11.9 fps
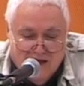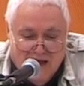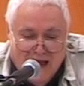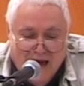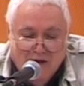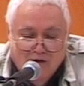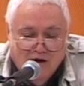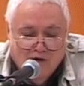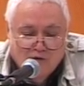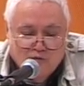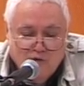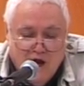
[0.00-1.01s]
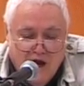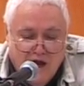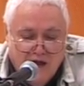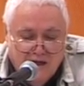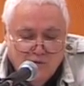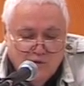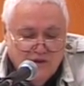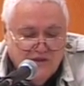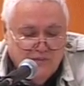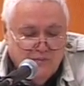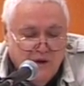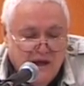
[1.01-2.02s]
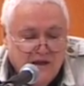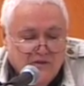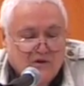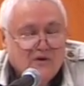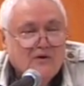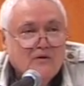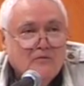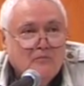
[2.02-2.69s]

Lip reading: out on a ride with Mother,